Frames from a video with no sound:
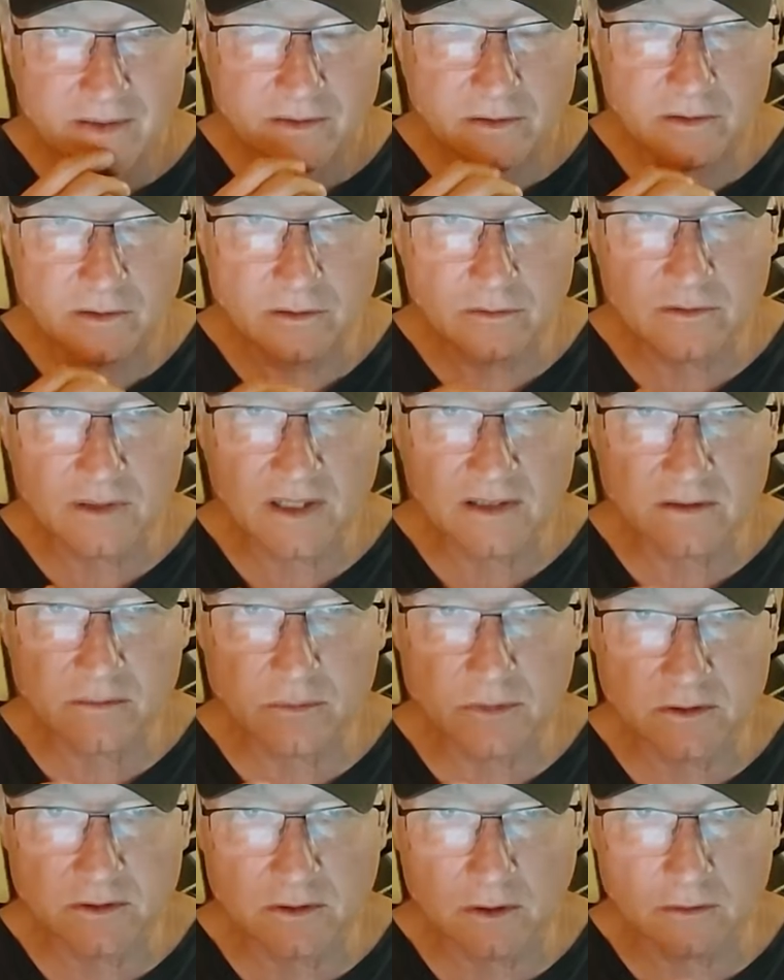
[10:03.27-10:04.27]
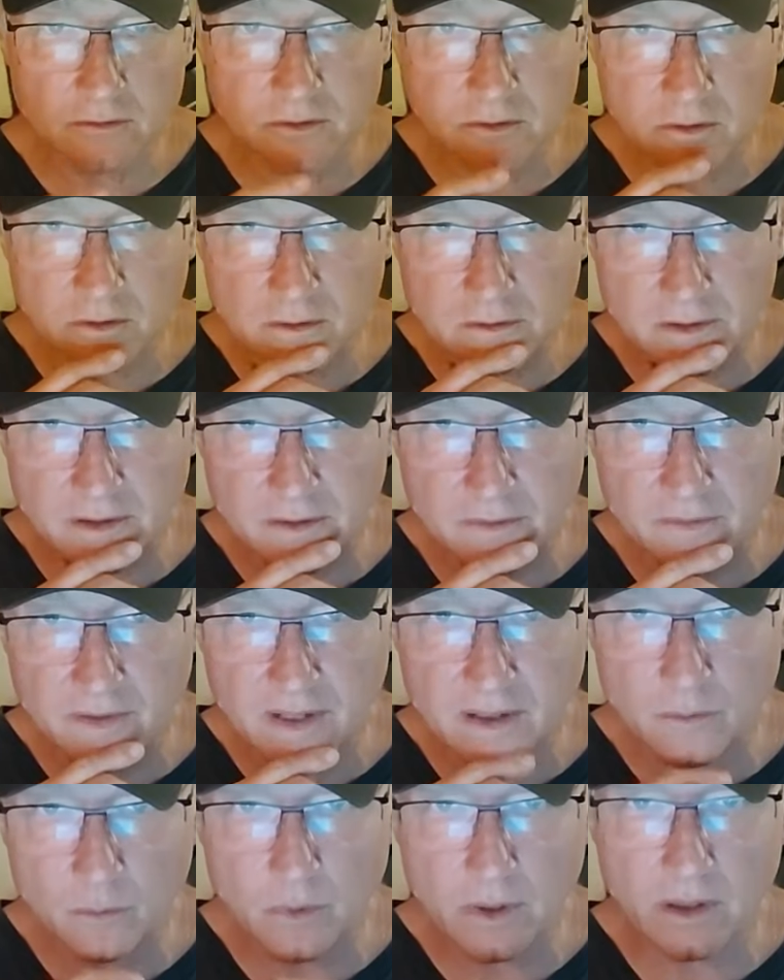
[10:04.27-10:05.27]
The New Testament is also clear
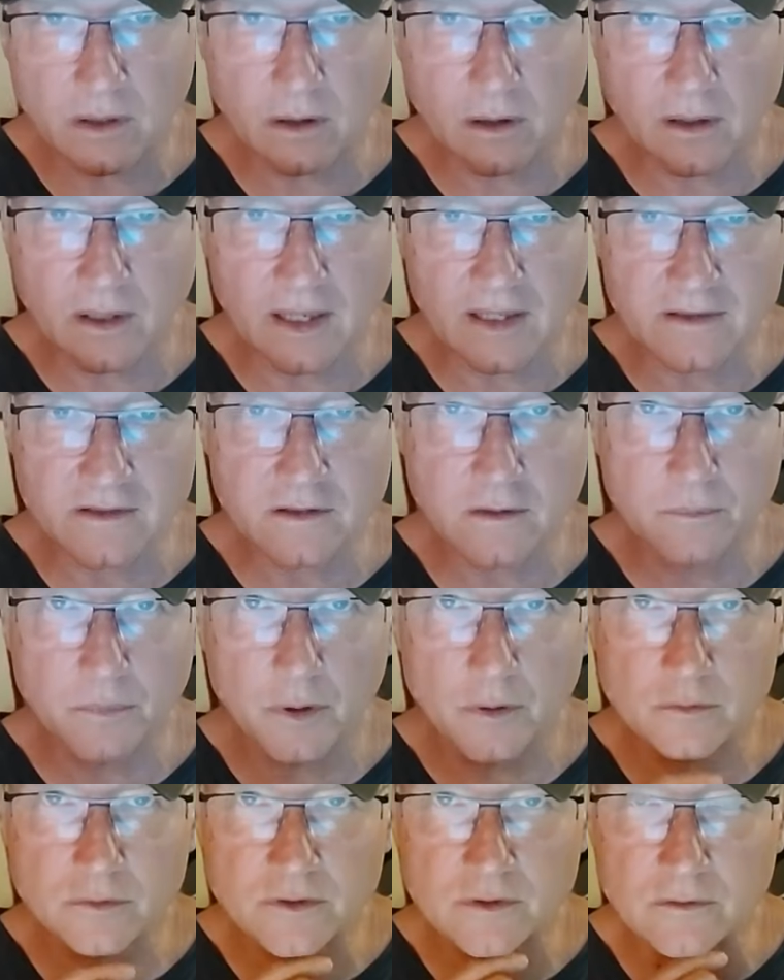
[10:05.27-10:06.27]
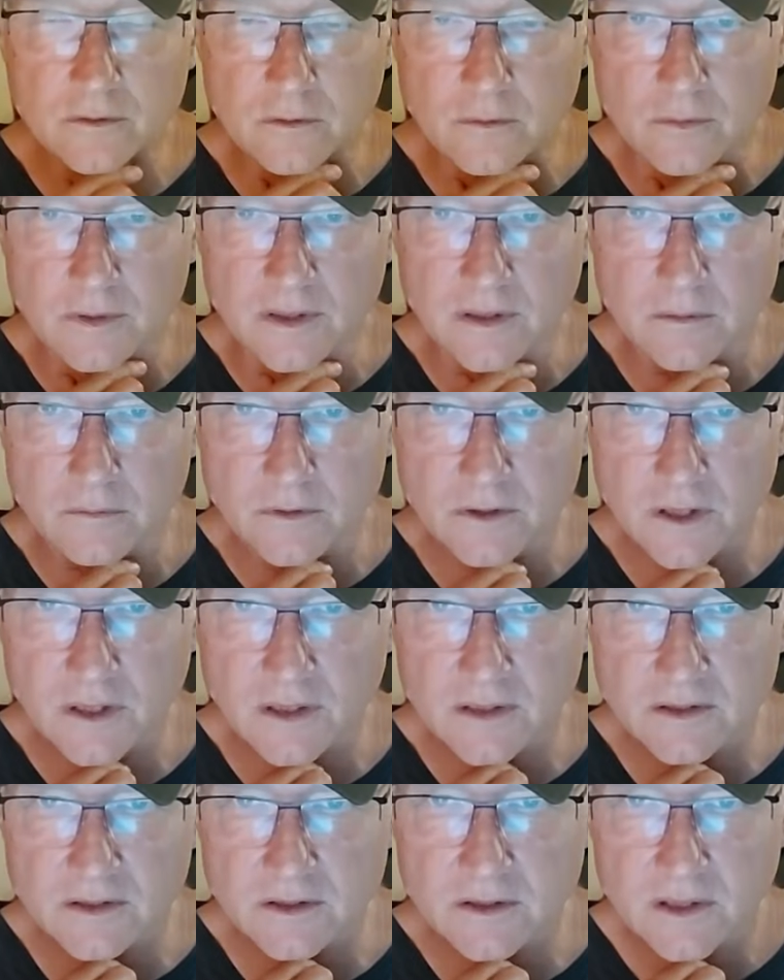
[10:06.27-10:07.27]
that we are not supposed to crino
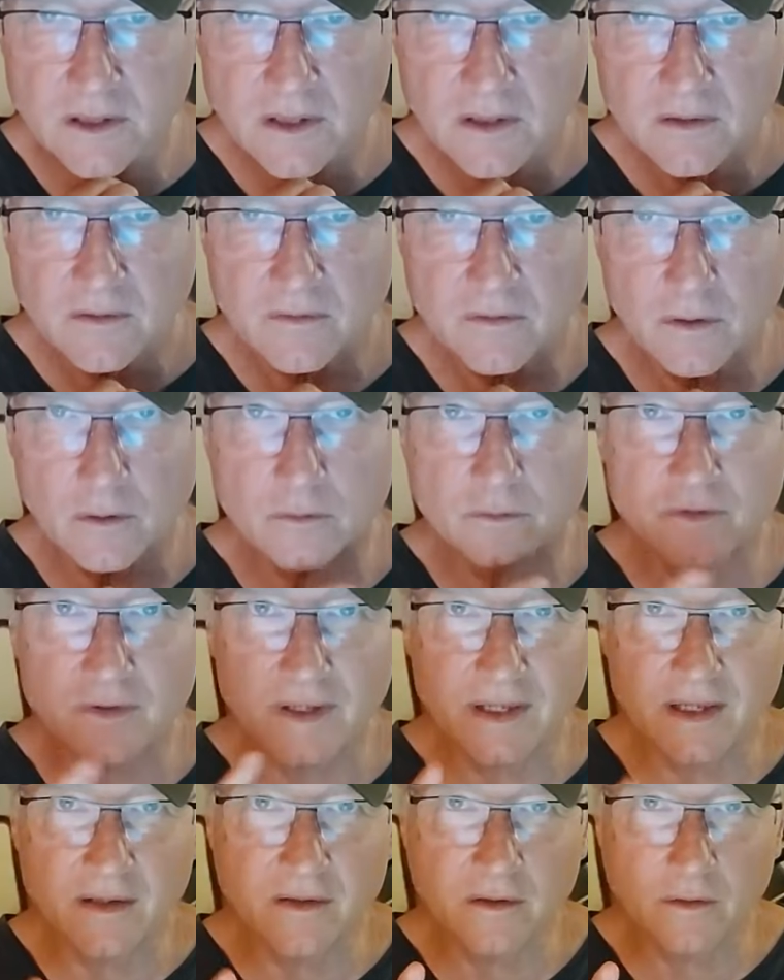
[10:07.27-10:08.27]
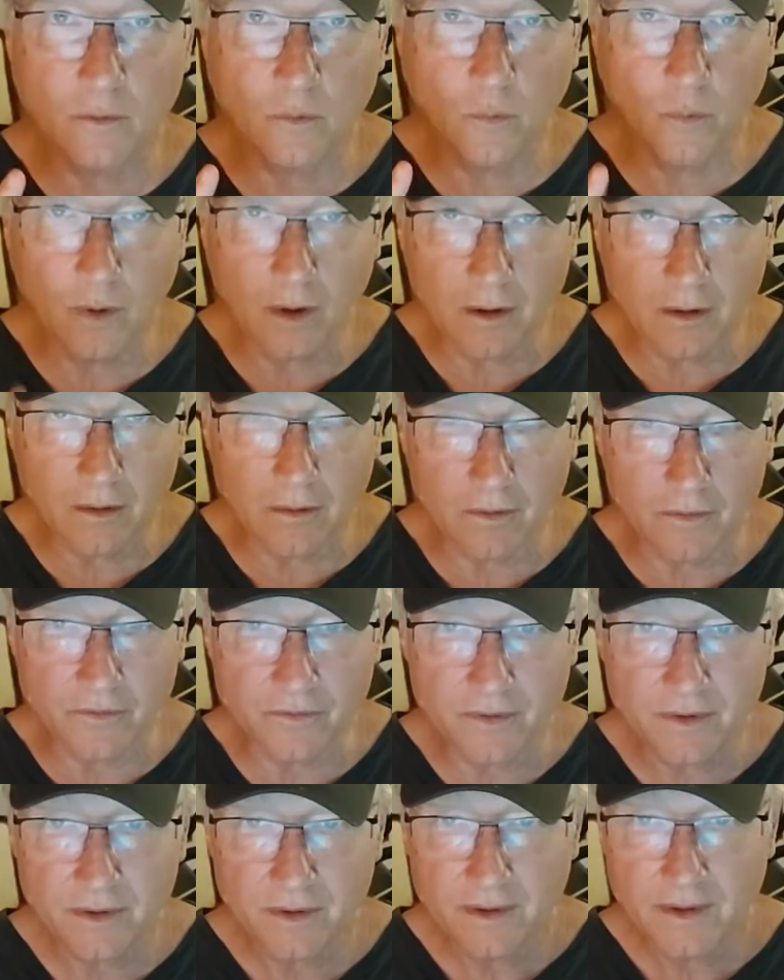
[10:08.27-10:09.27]
judge those in the
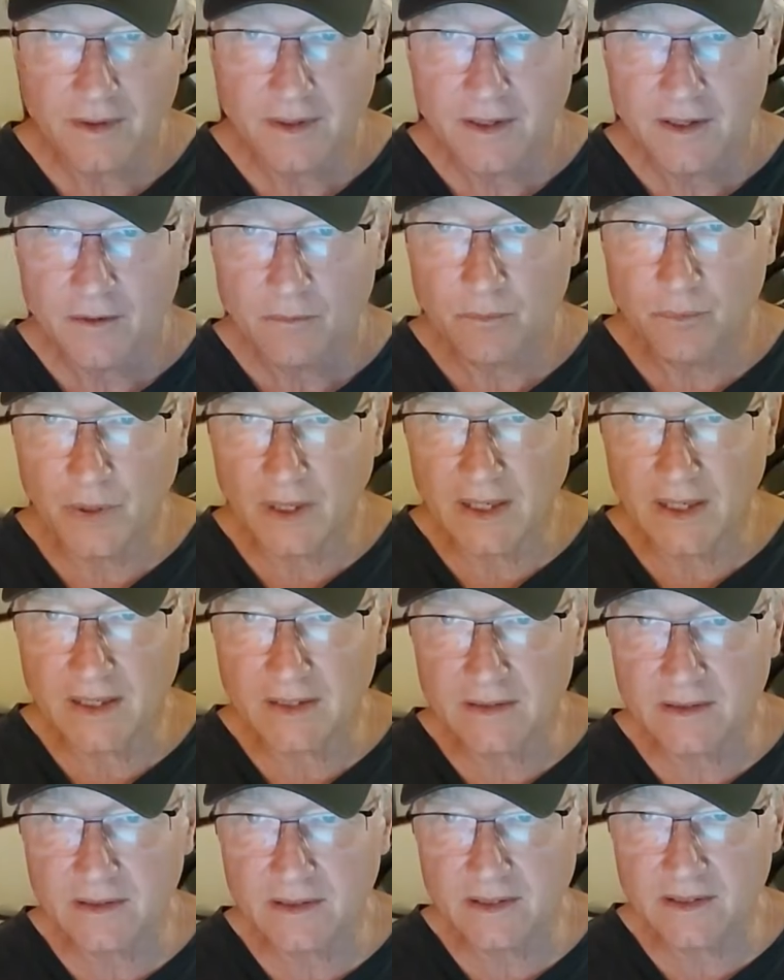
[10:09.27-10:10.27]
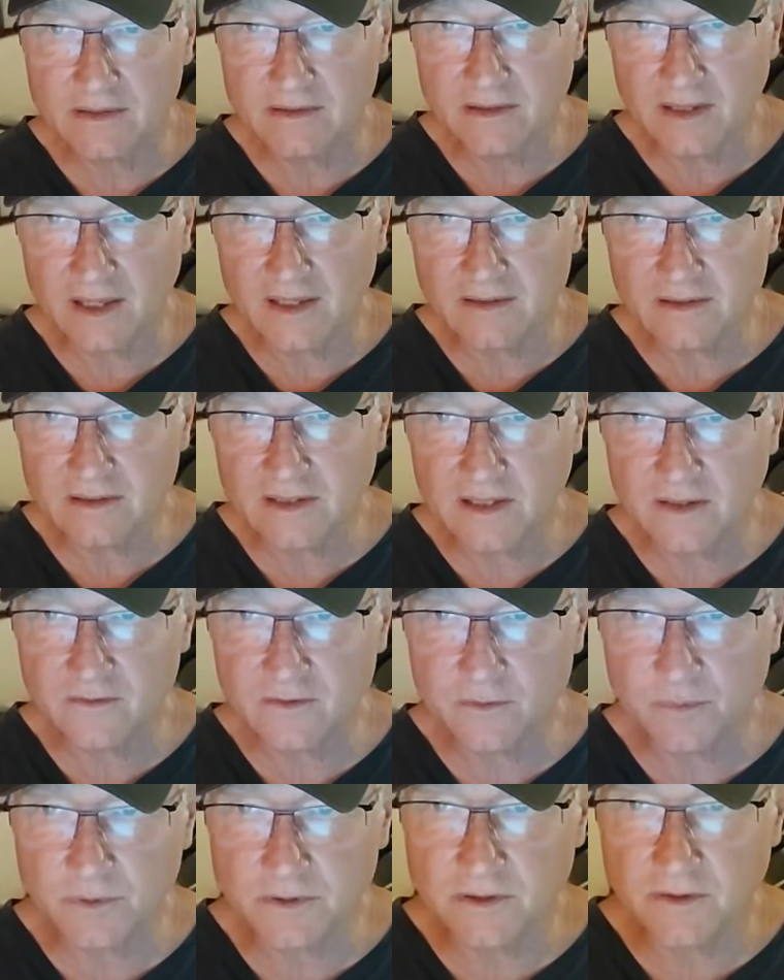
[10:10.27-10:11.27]
world, but it does give
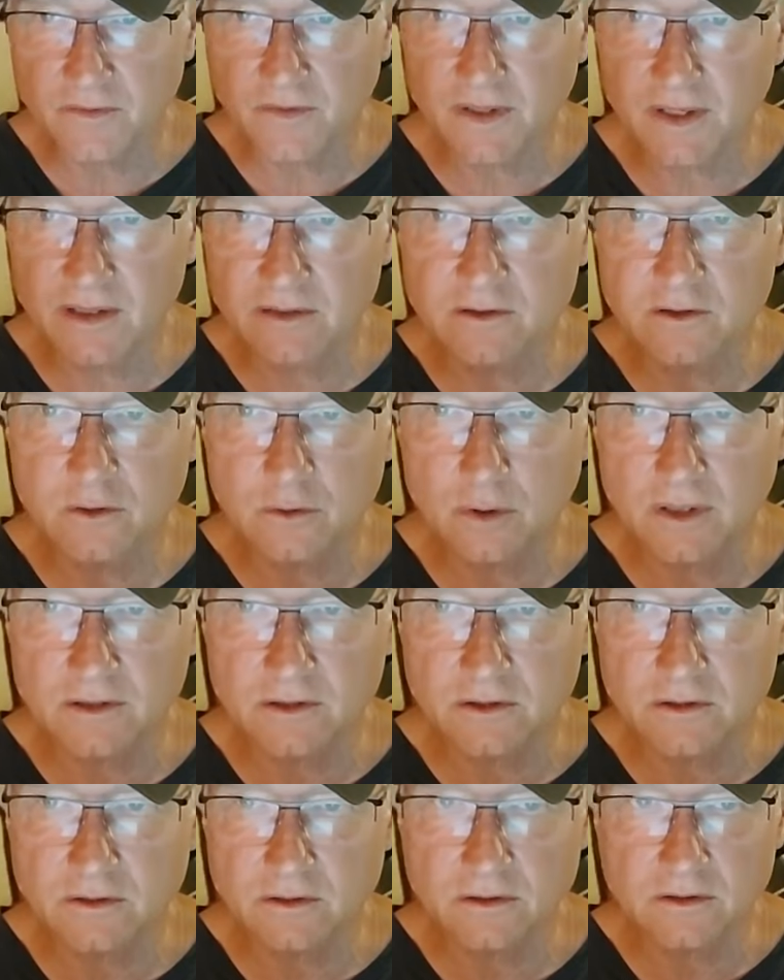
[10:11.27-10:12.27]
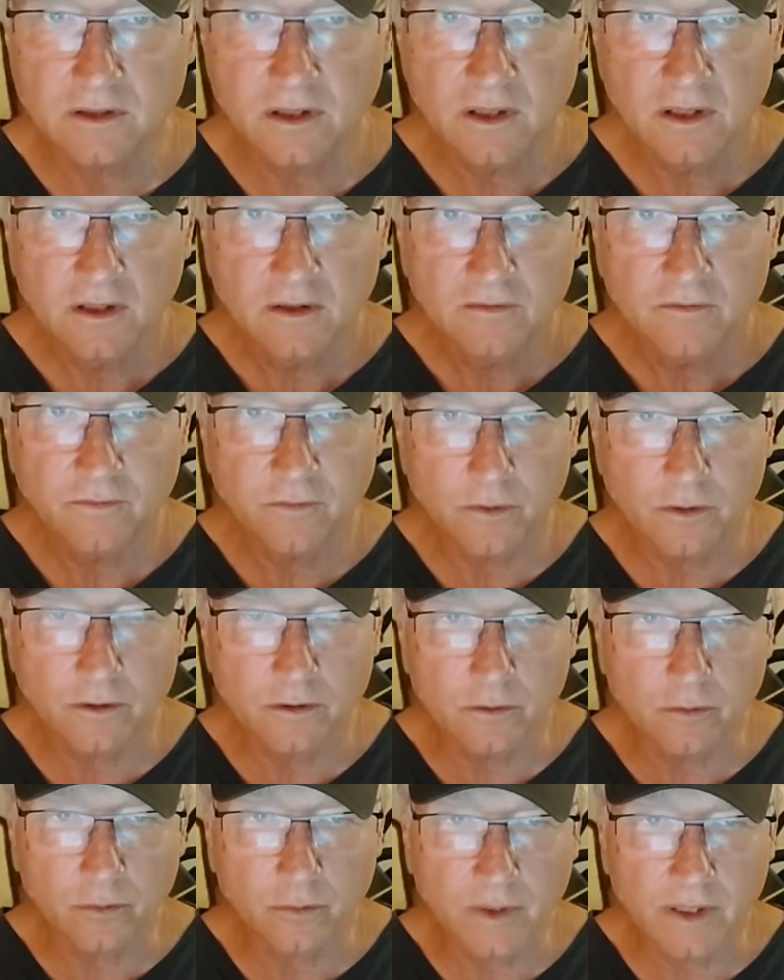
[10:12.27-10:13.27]
specific instructions
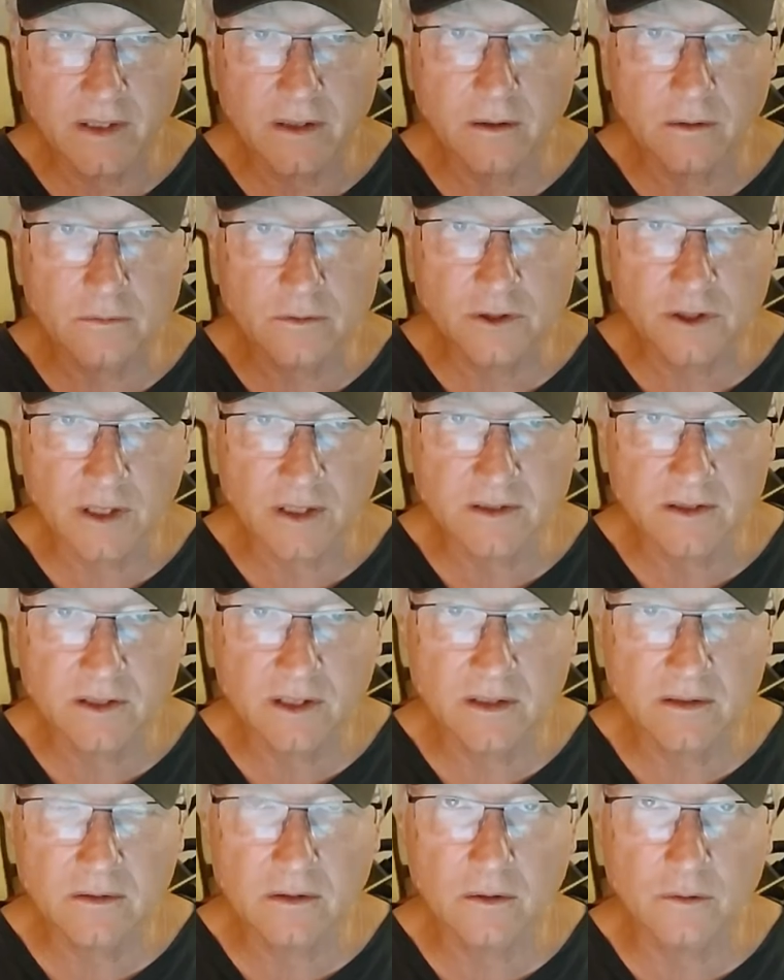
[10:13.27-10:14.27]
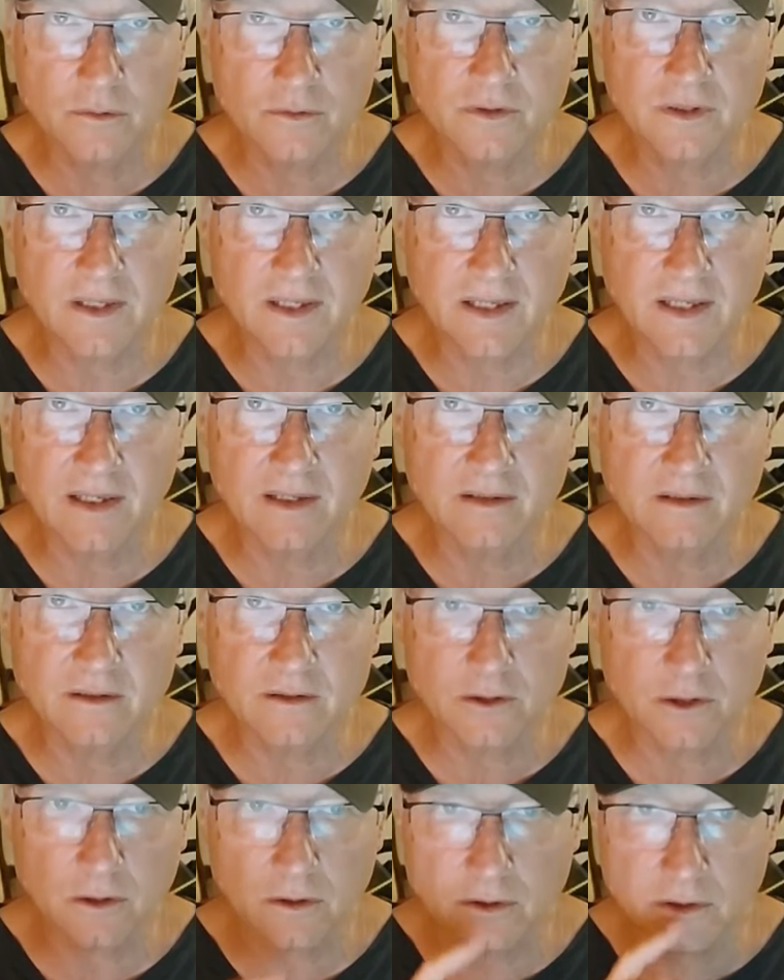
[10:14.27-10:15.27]
for crino judging those in the
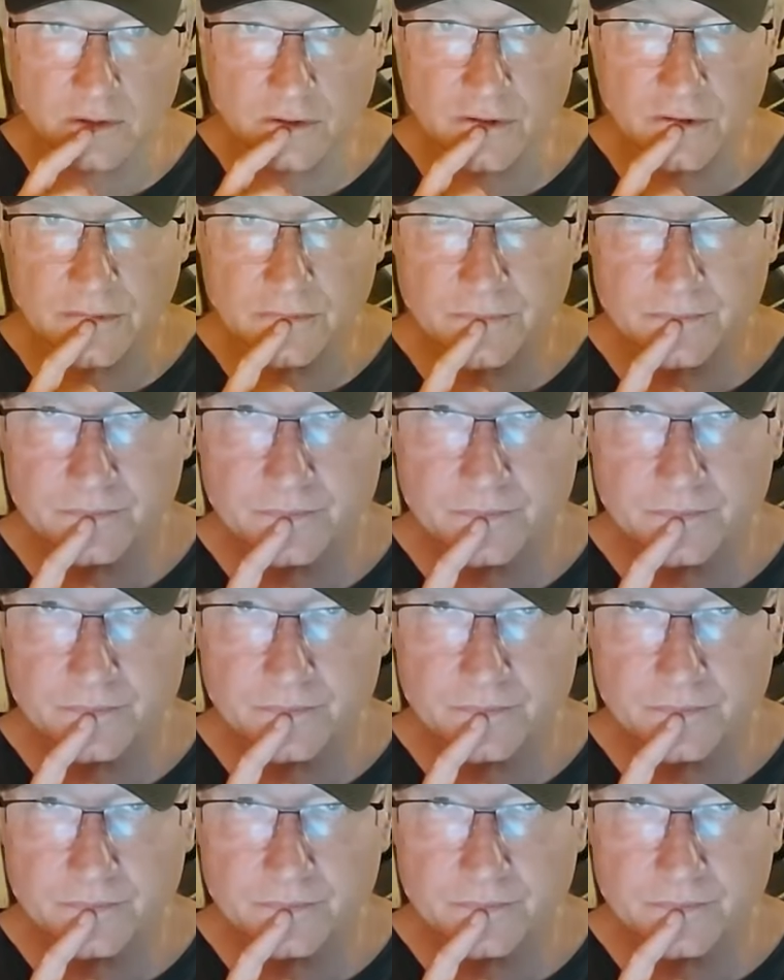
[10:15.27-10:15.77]
church.